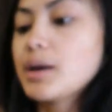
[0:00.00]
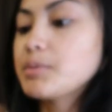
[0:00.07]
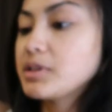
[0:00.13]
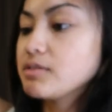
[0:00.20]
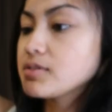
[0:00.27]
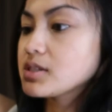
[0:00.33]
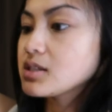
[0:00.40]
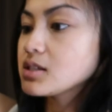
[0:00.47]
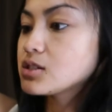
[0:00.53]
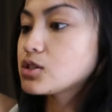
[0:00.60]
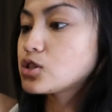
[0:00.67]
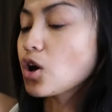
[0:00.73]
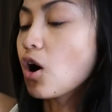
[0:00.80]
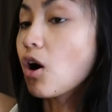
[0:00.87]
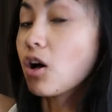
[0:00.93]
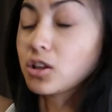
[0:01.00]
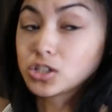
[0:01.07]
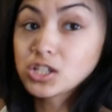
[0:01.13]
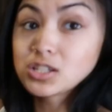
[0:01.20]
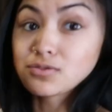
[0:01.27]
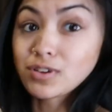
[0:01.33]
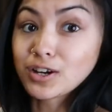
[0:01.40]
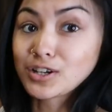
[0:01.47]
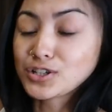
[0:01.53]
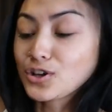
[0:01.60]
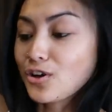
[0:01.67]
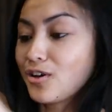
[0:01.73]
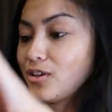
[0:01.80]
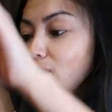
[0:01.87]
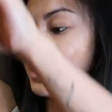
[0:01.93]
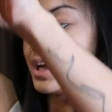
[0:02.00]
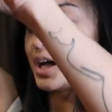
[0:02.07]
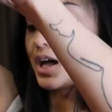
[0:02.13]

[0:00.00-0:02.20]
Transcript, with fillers: I believe this is tall. She's very tall.